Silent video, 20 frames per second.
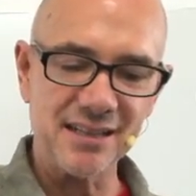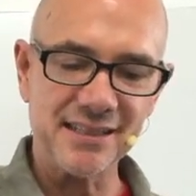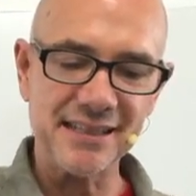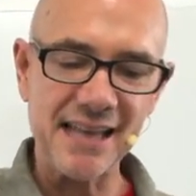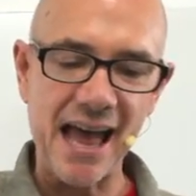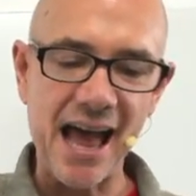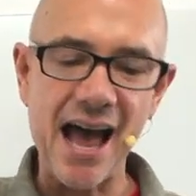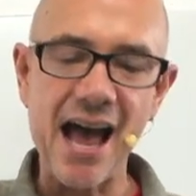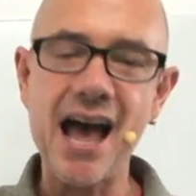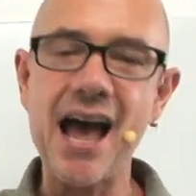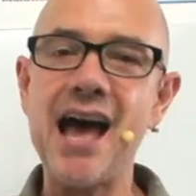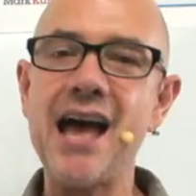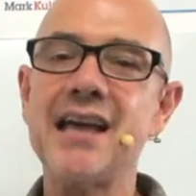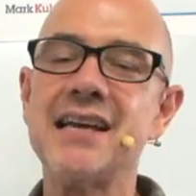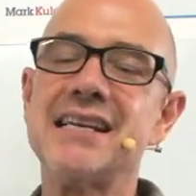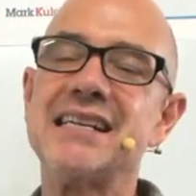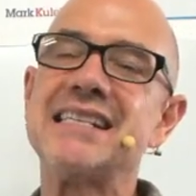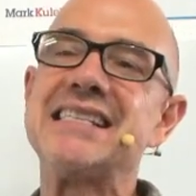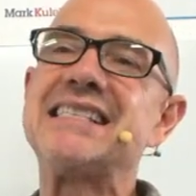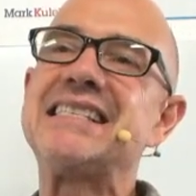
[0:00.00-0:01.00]
Za,
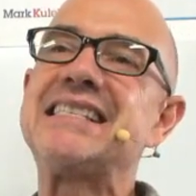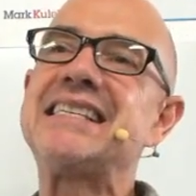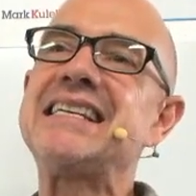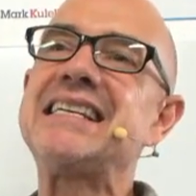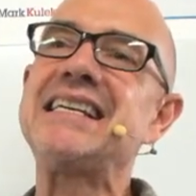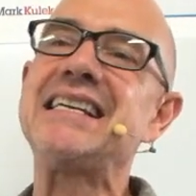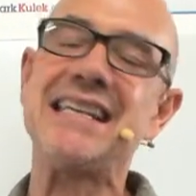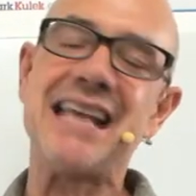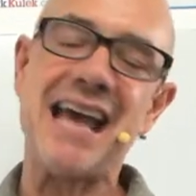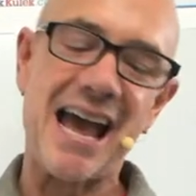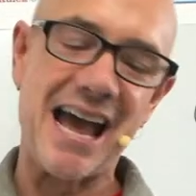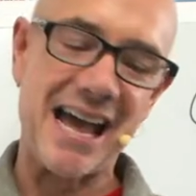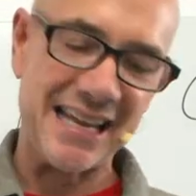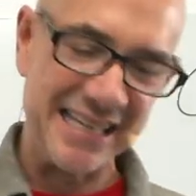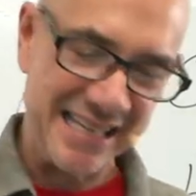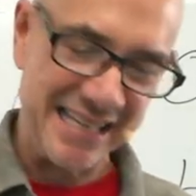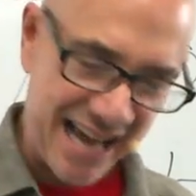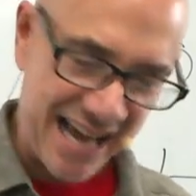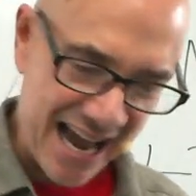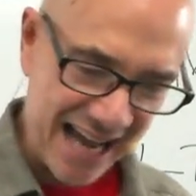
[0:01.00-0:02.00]

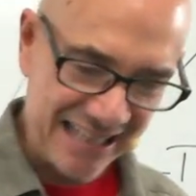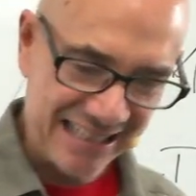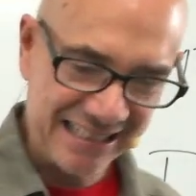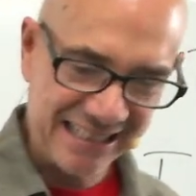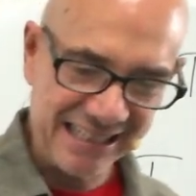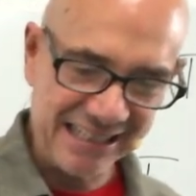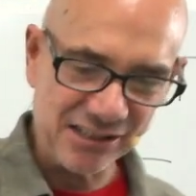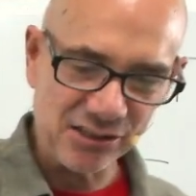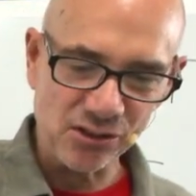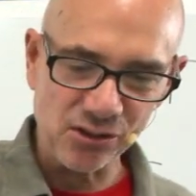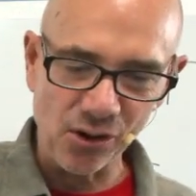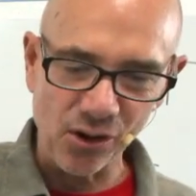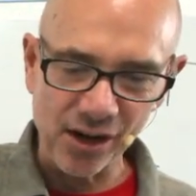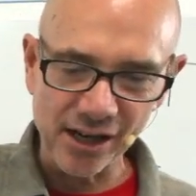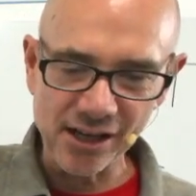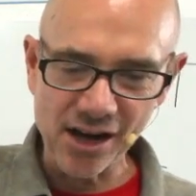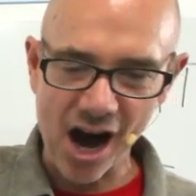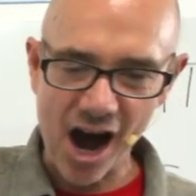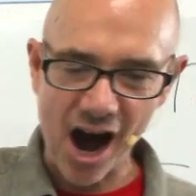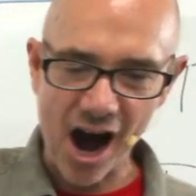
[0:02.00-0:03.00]
yes, his
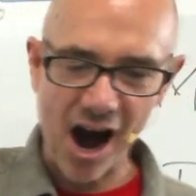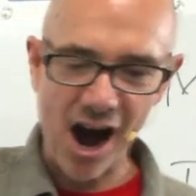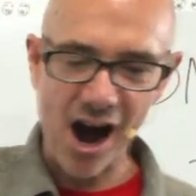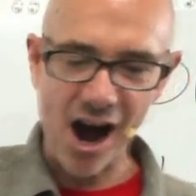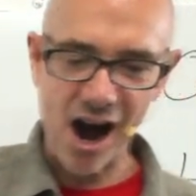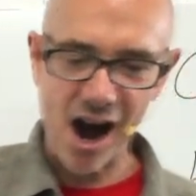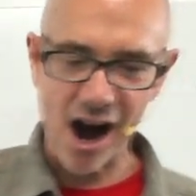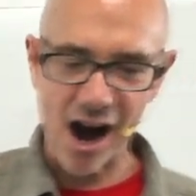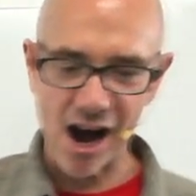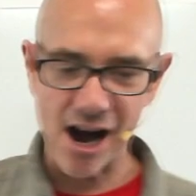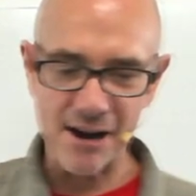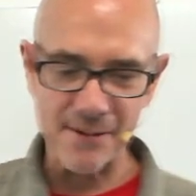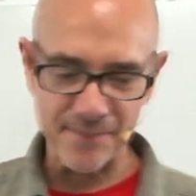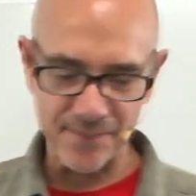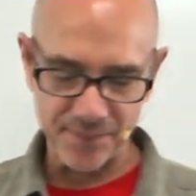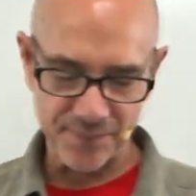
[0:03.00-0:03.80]
lawyer.